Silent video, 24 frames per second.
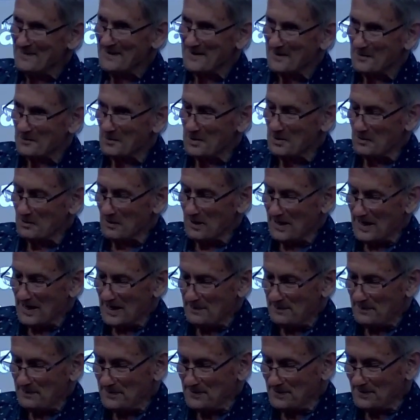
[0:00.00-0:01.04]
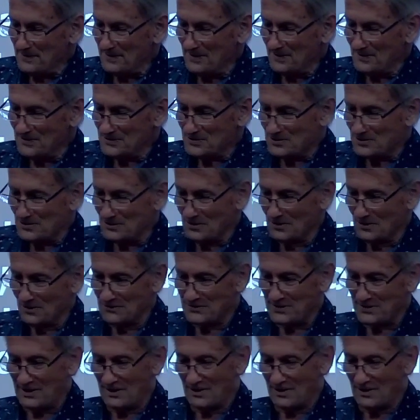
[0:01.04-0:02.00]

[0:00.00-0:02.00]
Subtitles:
We were happy in ourselves. Our